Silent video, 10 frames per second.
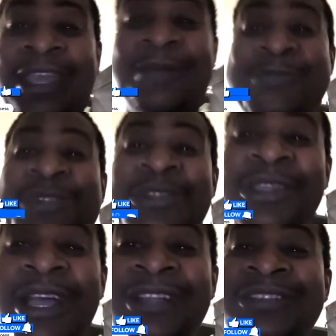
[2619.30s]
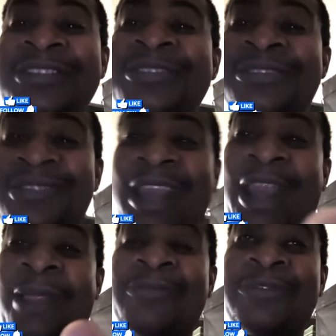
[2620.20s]
gonna show y'all just
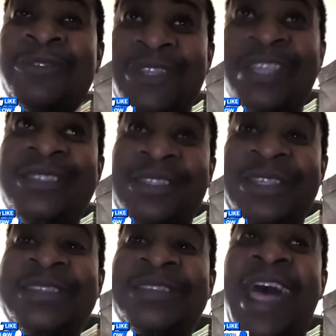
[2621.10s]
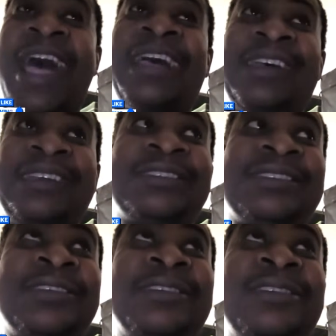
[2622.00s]
this side
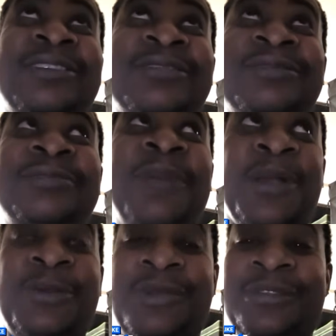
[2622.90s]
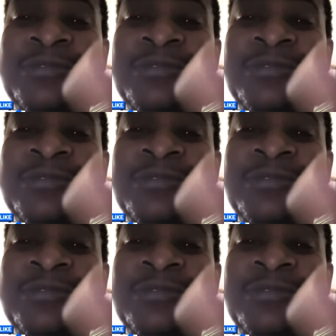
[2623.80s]
of my grow.